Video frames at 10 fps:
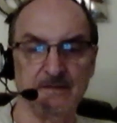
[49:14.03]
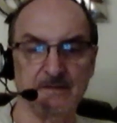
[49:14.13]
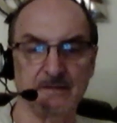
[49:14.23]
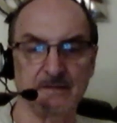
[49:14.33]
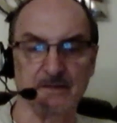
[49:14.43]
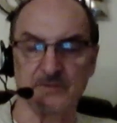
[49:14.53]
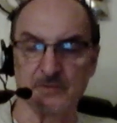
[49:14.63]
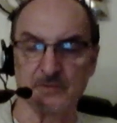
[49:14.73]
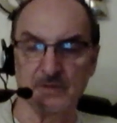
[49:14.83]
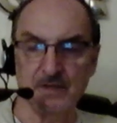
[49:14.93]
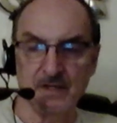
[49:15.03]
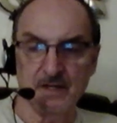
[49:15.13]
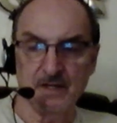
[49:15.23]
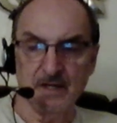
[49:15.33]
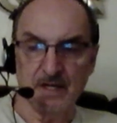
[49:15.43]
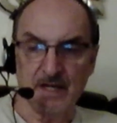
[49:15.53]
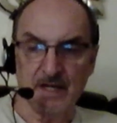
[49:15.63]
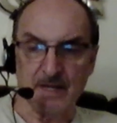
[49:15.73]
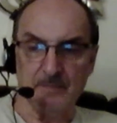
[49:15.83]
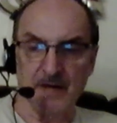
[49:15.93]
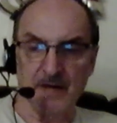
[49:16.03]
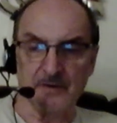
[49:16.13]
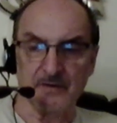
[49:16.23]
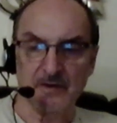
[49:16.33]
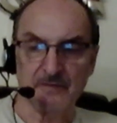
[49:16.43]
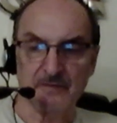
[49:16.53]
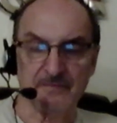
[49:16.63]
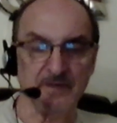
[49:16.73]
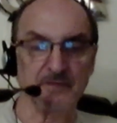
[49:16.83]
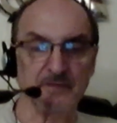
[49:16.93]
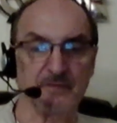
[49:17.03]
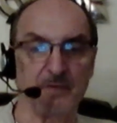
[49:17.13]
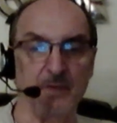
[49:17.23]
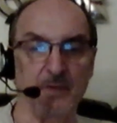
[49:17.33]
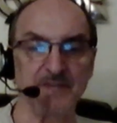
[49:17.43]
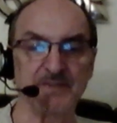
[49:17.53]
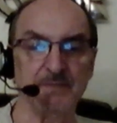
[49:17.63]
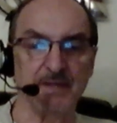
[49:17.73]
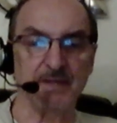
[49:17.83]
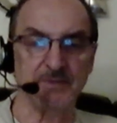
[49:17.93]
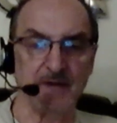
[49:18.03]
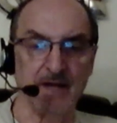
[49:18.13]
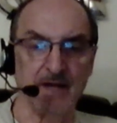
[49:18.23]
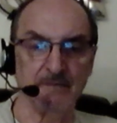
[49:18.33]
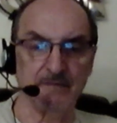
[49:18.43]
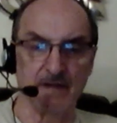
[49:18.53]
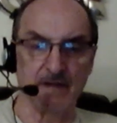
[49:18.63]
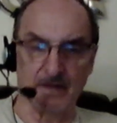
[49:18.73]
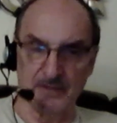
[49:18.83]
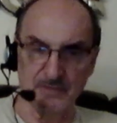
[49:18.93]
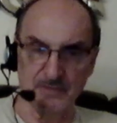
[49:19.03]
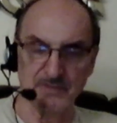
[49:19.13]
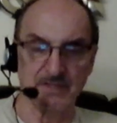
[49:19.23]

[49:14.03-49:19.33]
gives you a better feel for the wisdom that you have and how to use it.